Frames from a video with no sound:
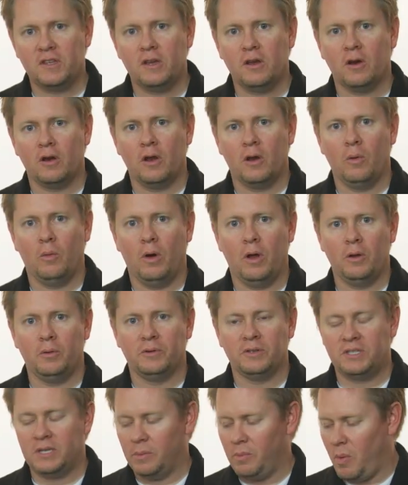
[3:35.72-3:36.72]
thing you're going to want to
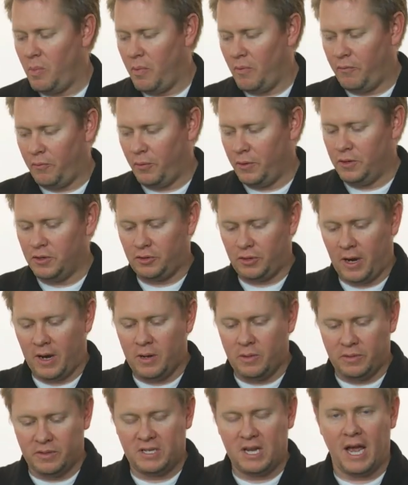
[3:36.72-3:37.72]
assemble before you try
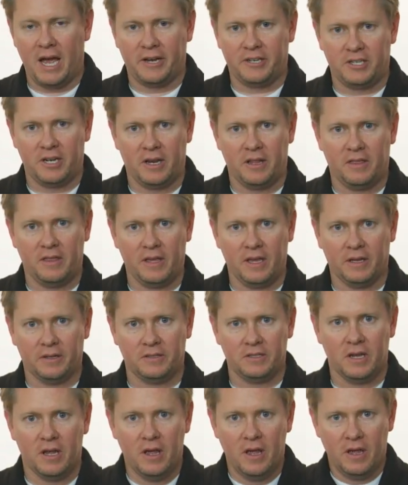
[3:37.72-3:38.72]
to attach anything
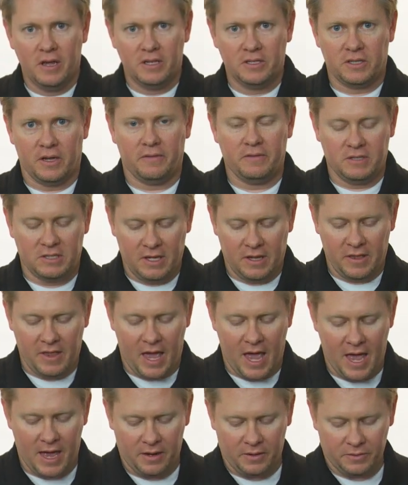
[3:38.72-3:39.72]
else is obviously the
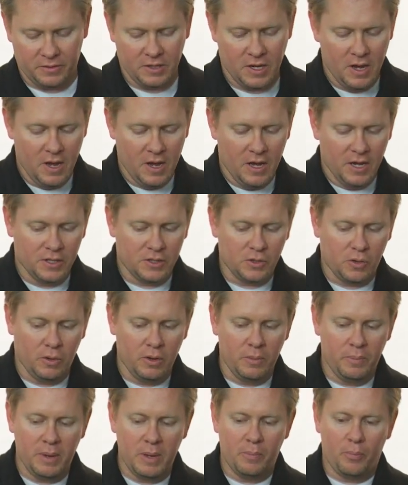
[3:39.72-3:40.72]
handles. It's going
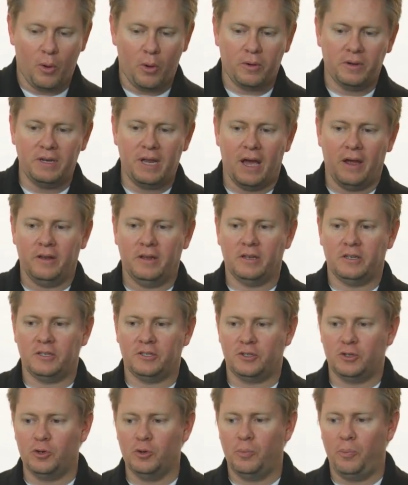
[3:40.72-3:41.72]
to be broken down into
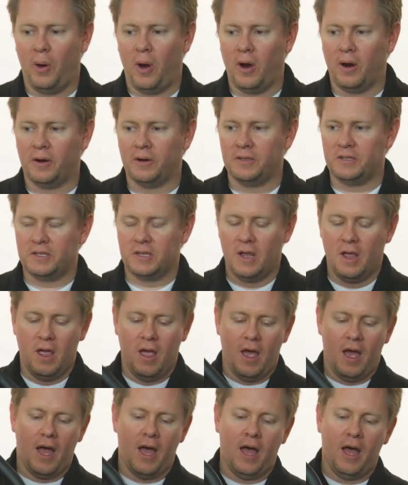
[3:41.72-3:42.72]
2 parts.
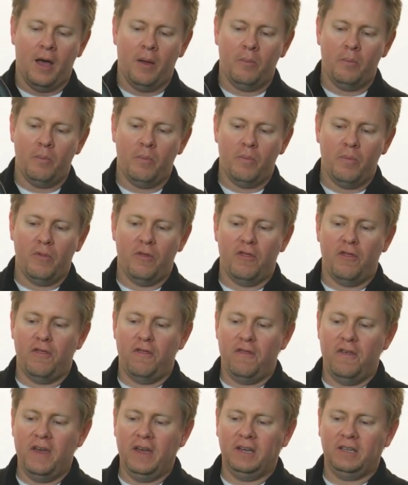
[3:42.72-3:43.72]

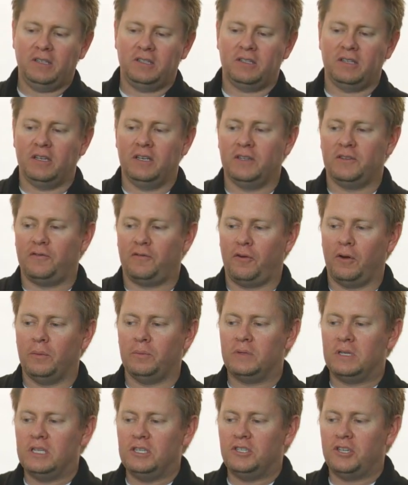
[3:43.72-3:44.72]
This is
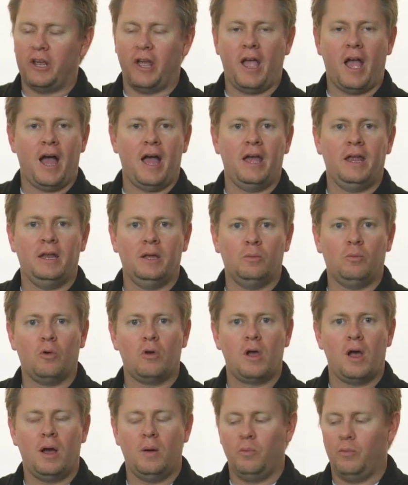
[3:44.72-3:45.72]
from DJI and it will
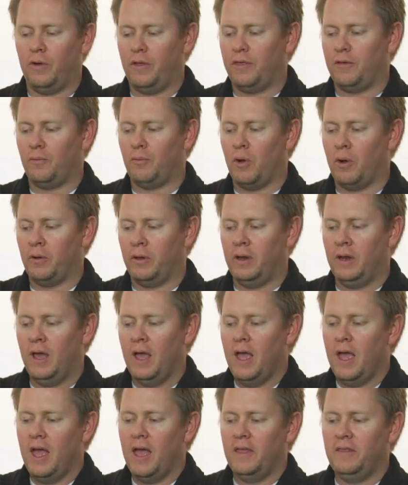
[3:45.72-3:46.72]
come with the Ronin.
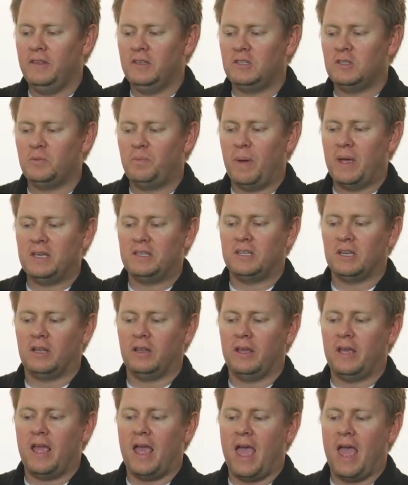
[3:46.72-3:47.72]
And this is
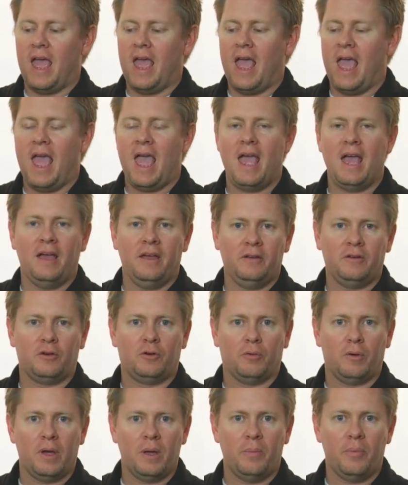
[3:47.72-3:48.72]
basically a hand
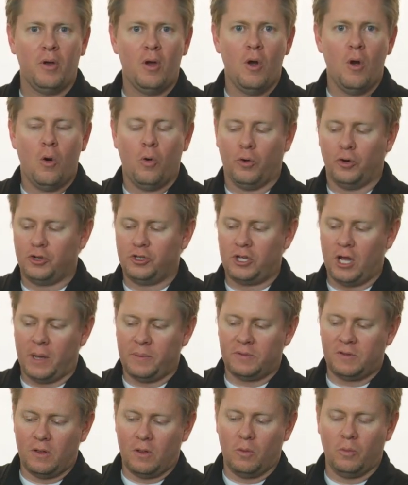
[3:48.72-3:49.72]
grip or stop
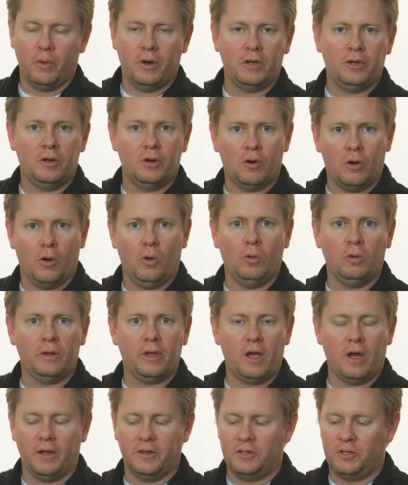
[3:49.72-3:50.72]
so that when you're
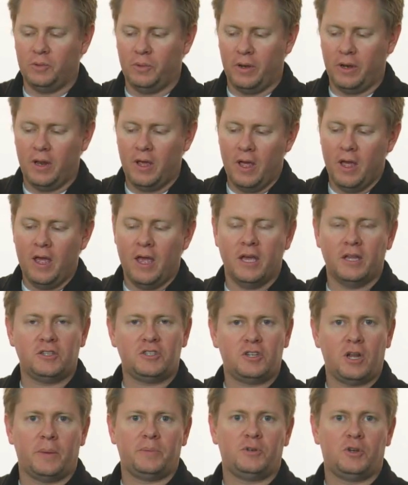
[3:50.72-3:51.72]
holding onto it, it
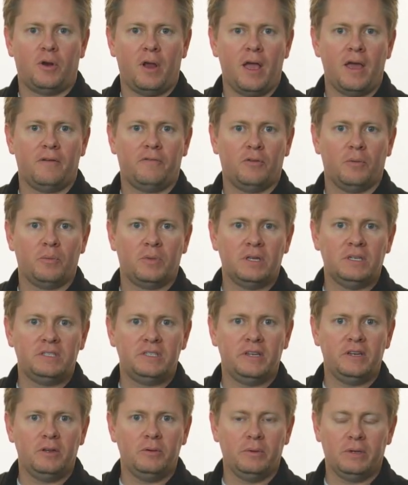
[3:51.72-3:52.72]
stops your hand from
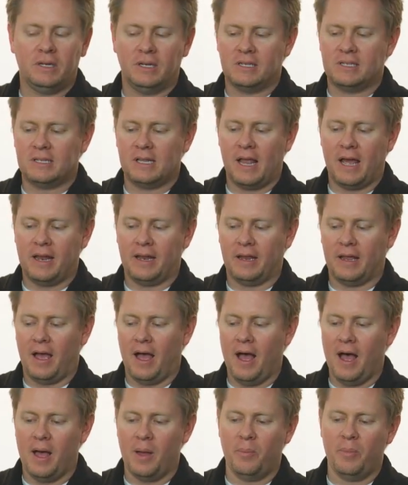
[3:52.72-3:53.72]
continuing to slide it
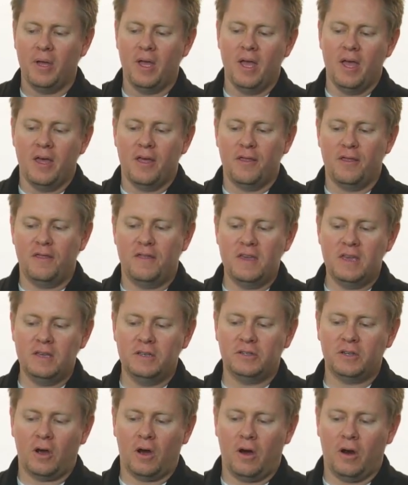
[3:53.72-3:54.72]
up.
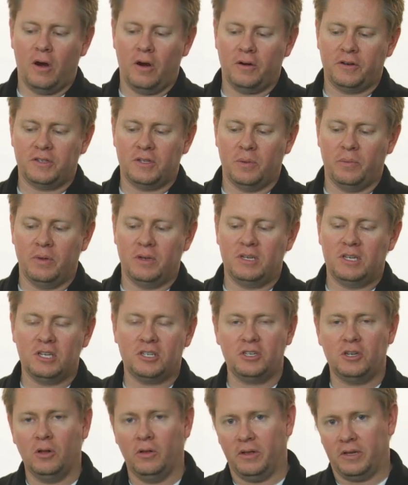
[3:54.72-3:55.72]
These are some
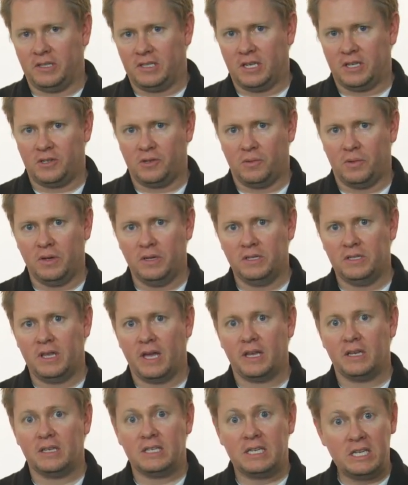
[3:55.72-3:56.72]
additional accessories
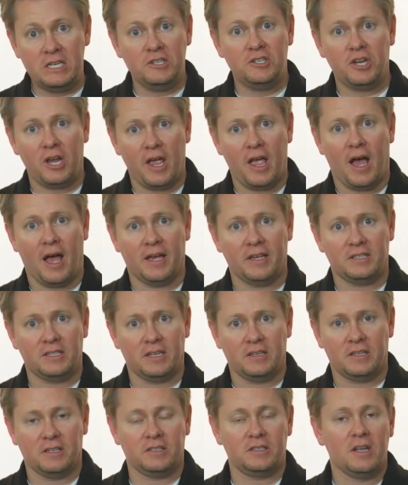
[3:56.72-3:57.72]
that DJI
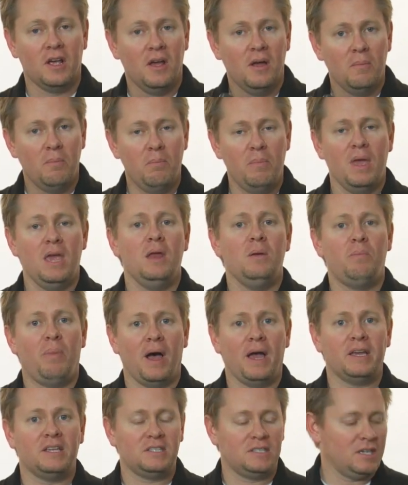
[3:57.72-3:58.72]
sent us, made
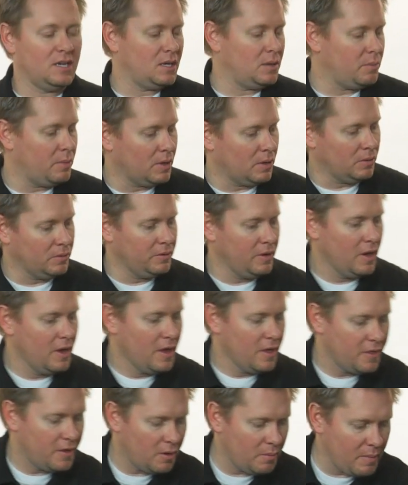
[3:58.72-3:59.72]
by CineMilled.
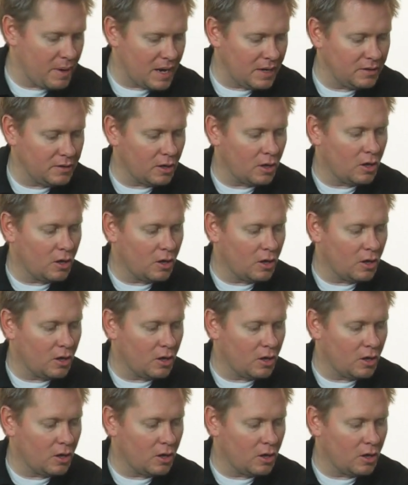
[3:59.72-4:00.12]
They're made to